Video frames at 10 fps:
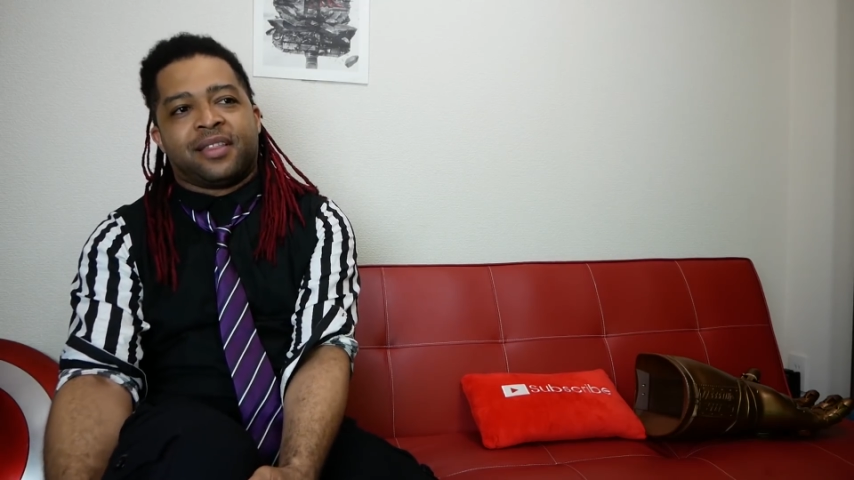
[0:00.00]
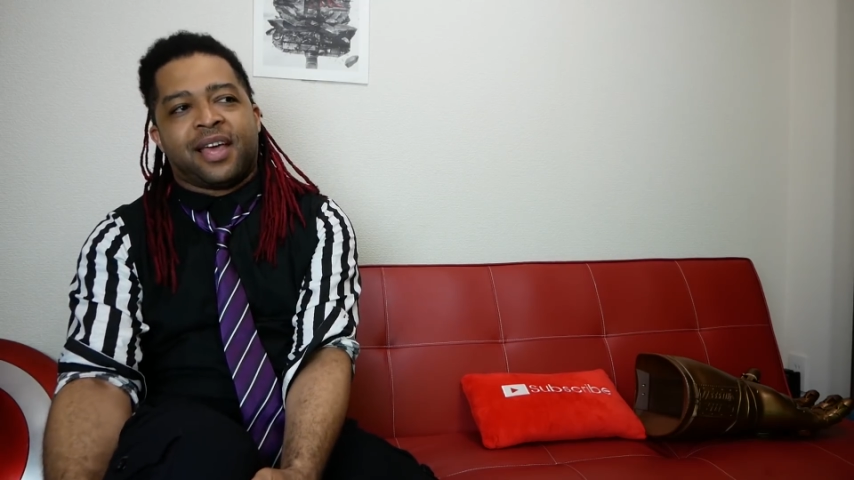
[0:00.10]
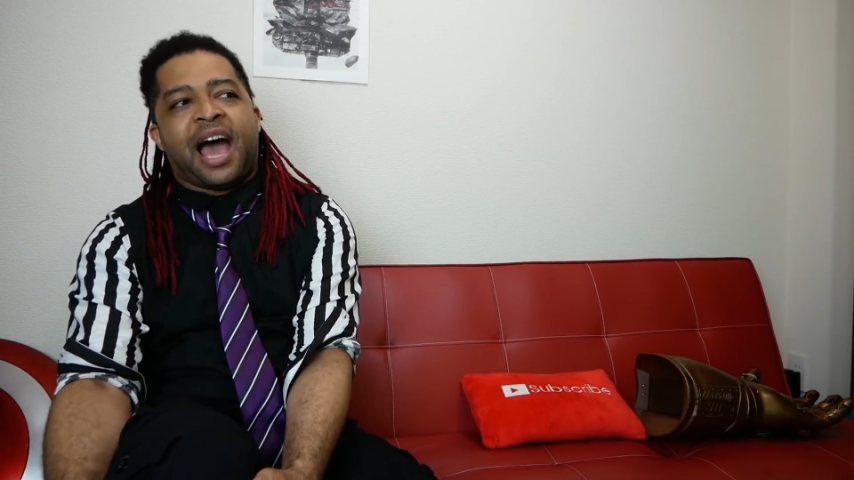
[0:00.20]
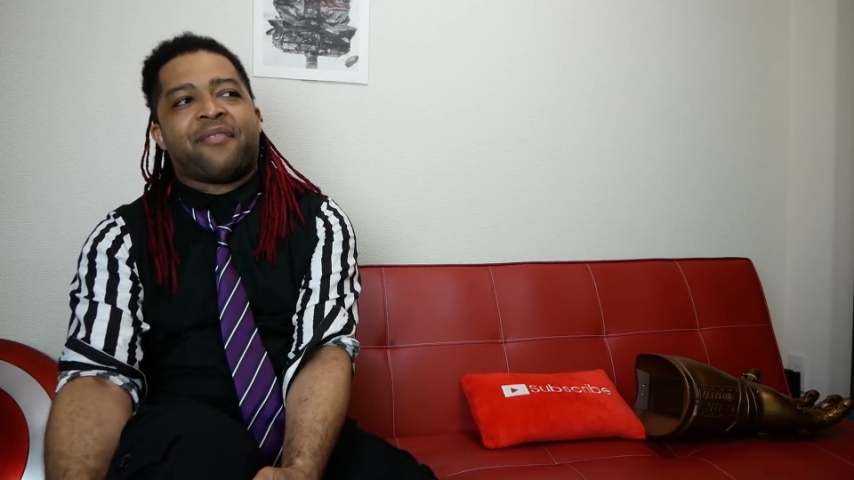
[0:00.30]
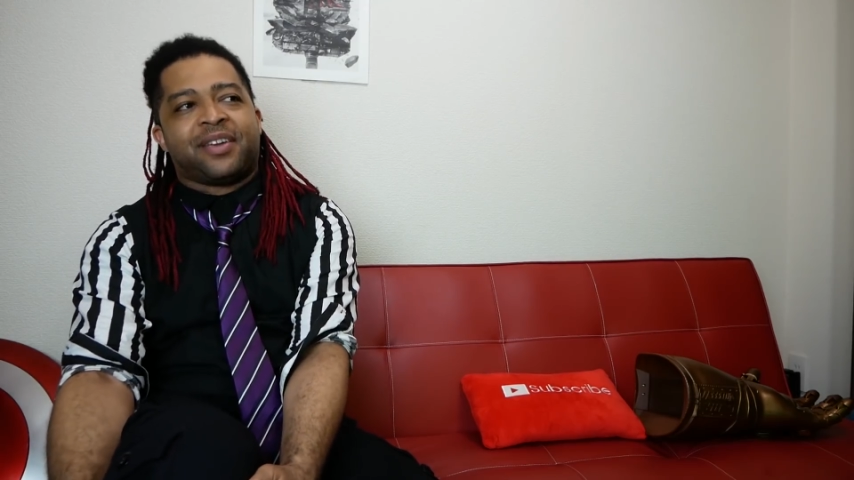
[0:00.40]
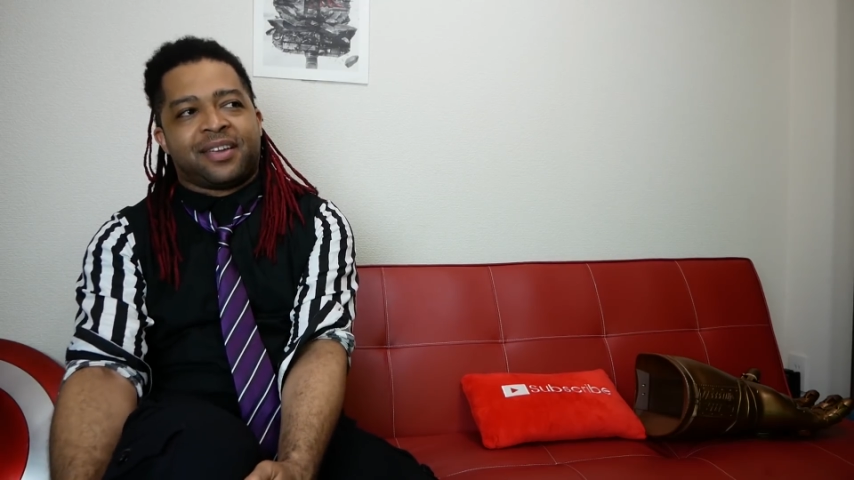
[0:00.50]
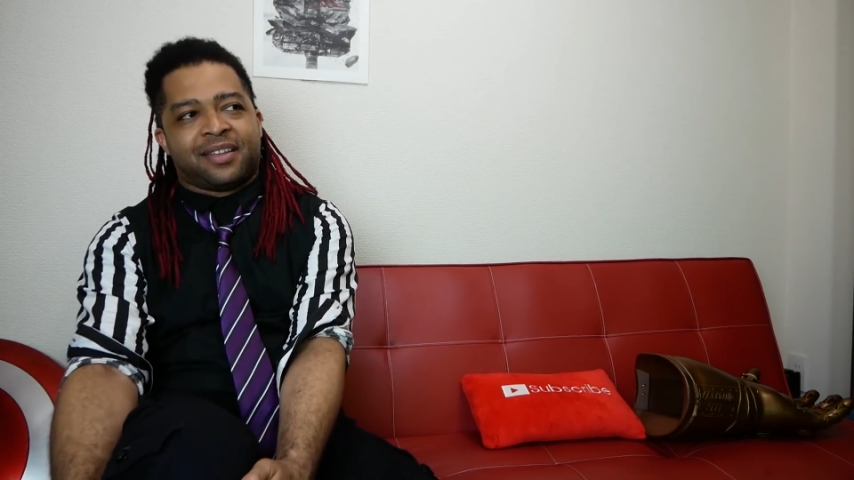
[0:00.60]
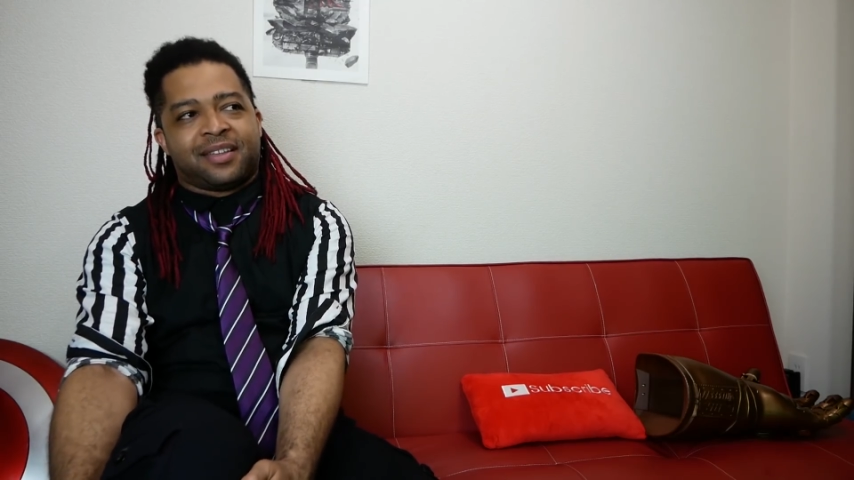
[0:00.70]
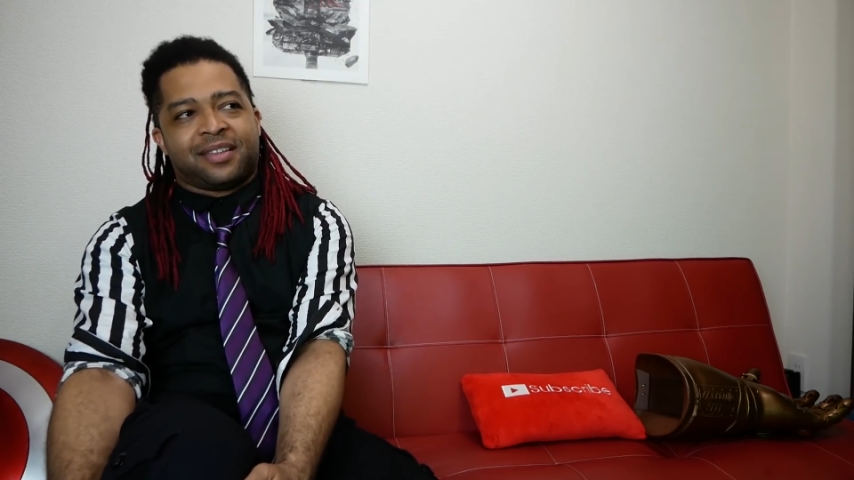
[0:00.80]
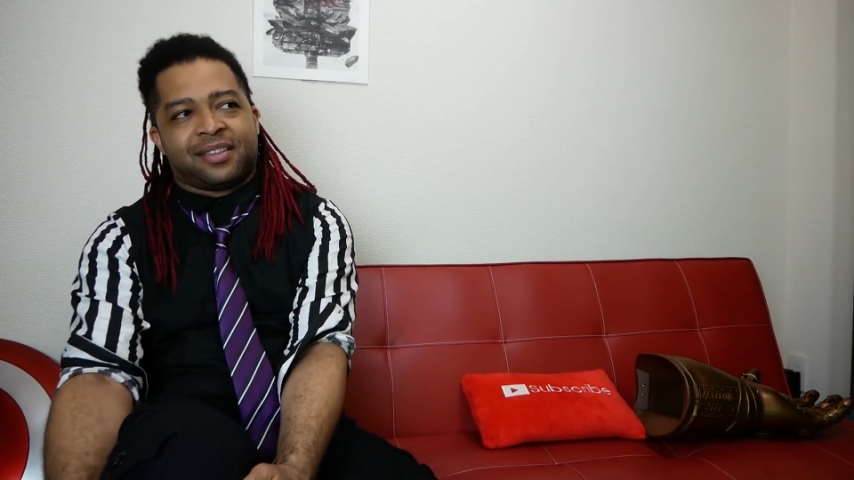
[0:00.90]
having,
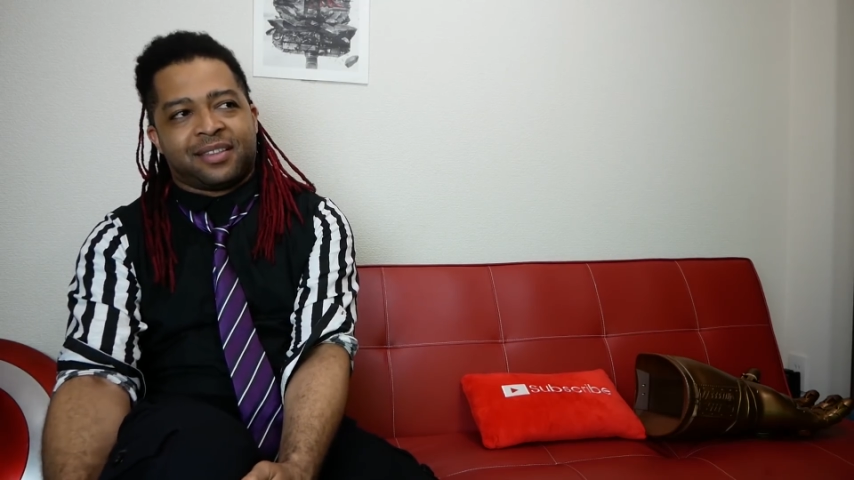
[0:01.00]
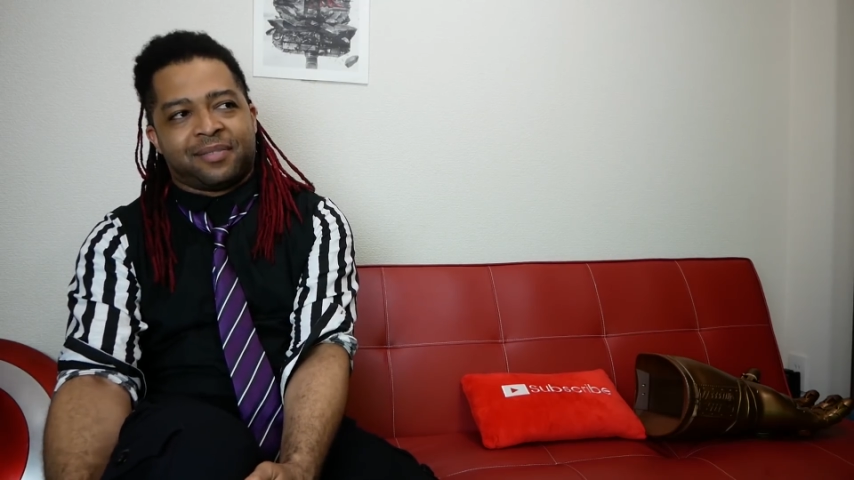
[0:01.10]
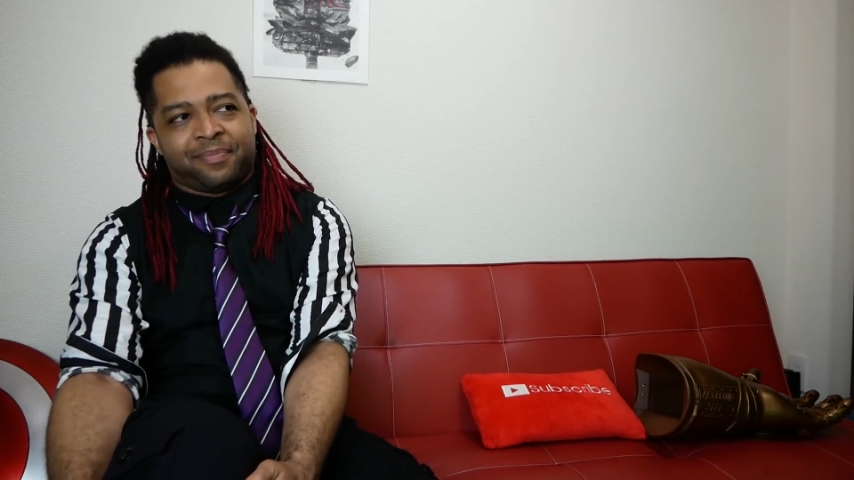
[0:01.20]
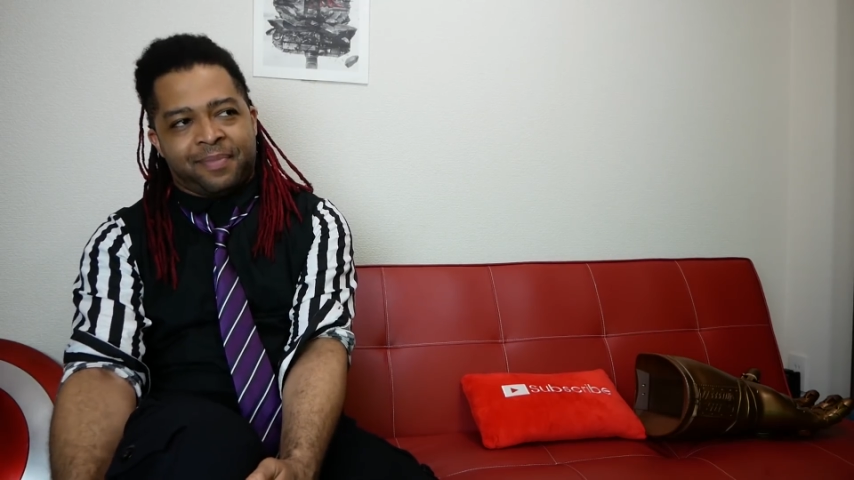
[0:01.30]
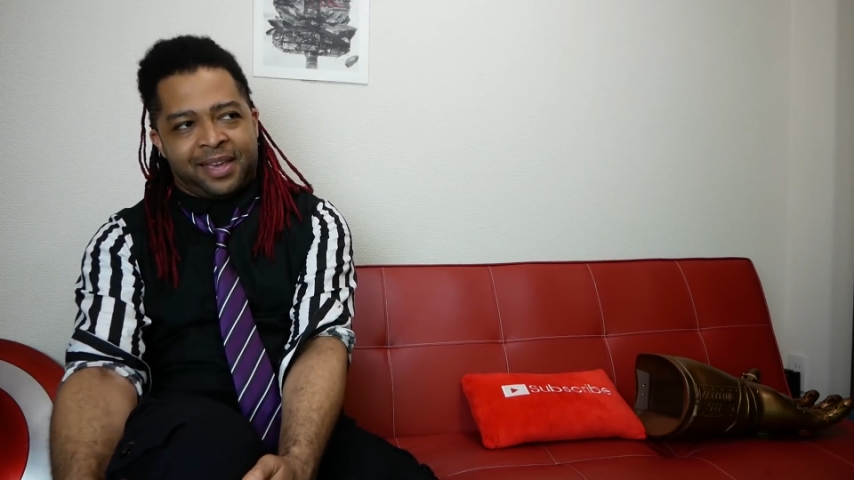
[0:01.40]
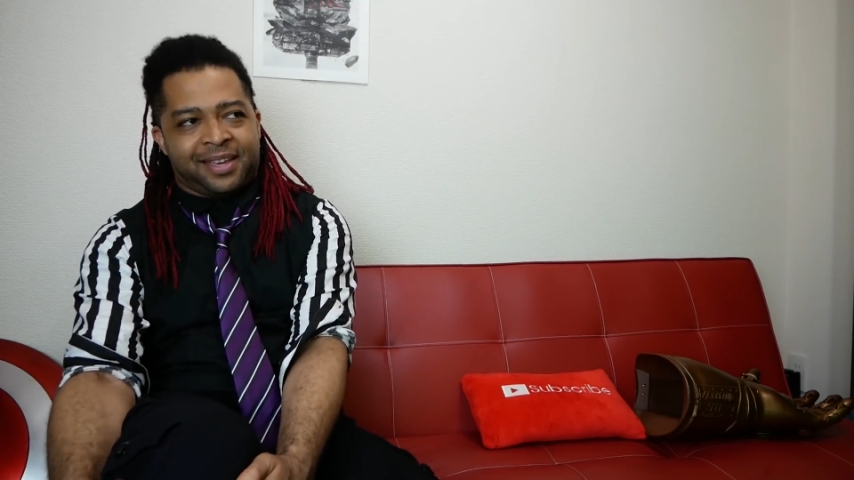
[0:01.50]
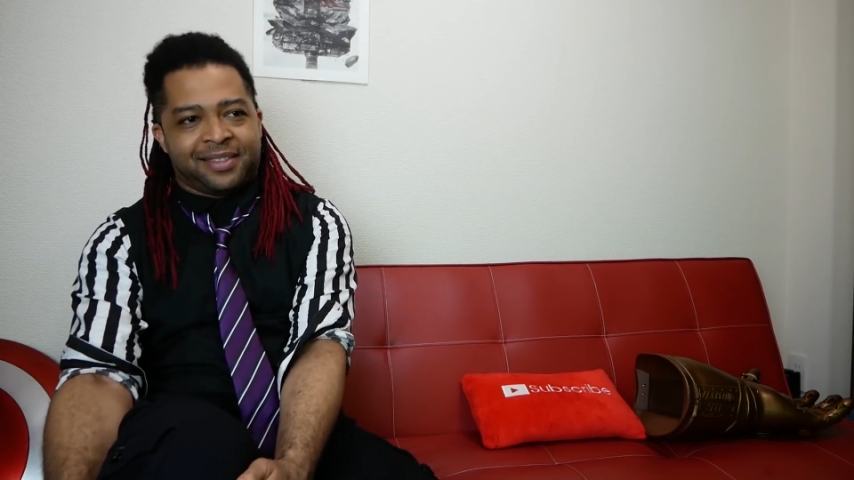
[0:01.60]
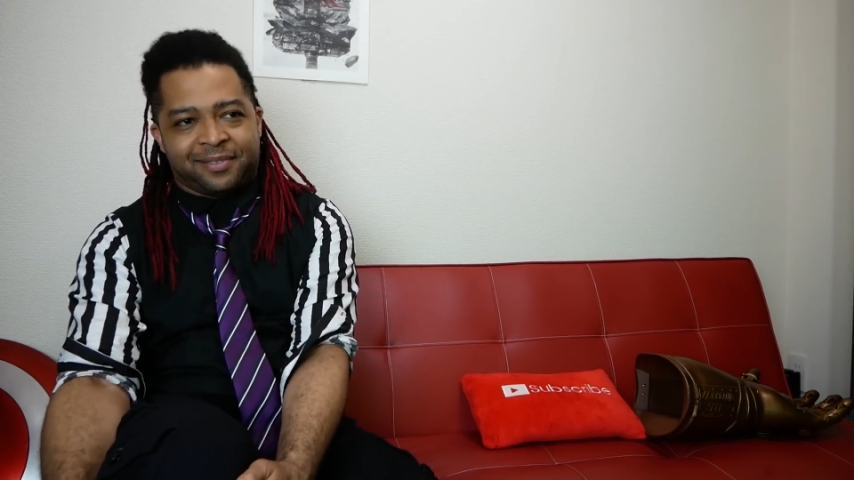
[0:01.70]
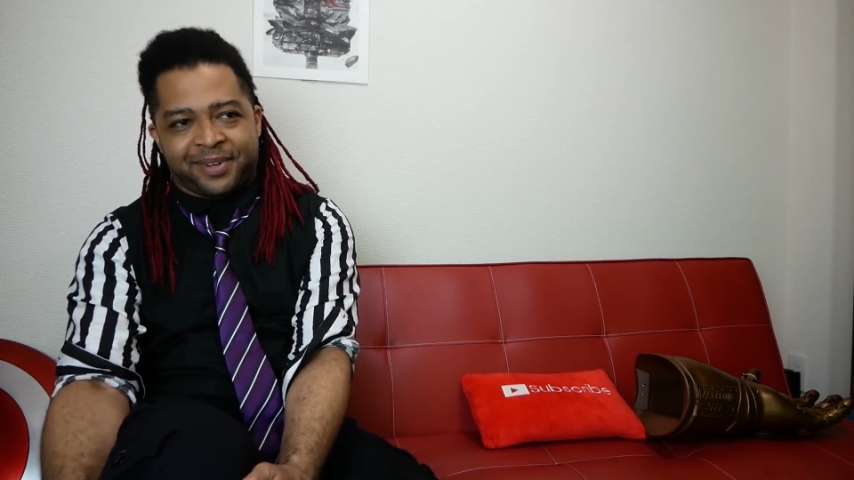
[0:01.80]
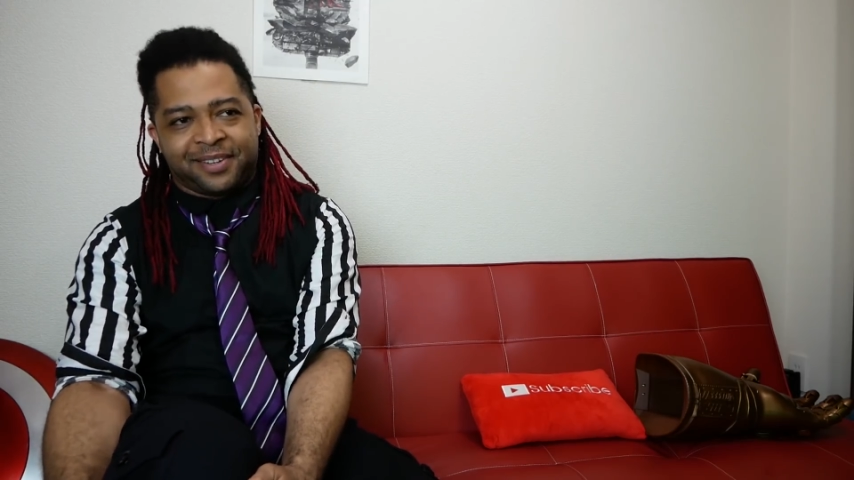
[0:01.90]
making some